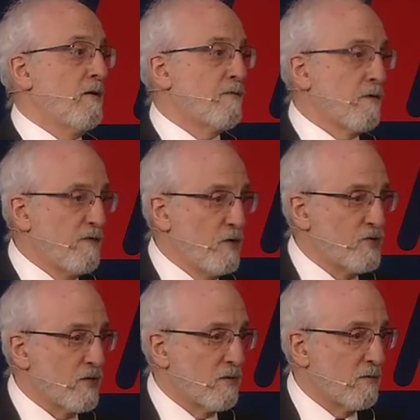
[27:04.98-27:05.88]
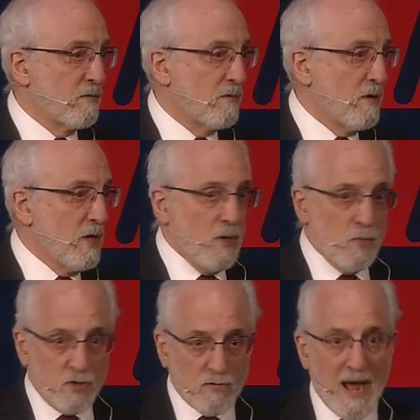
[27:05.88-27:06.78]
for a future.
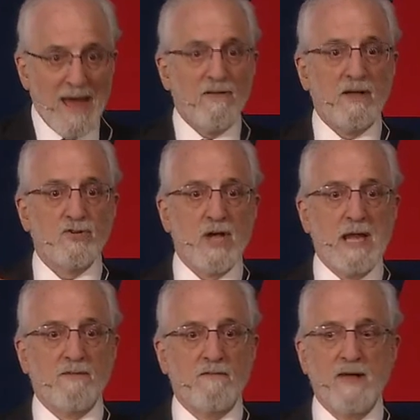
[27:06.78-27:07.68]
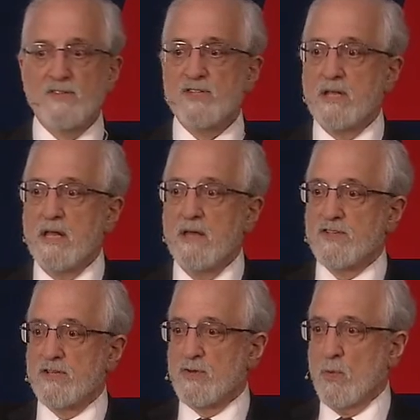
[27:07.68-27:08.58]
We're driving a chain of events that gives
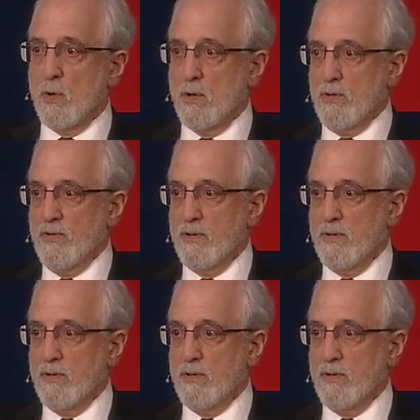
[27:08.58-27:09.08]
us a world.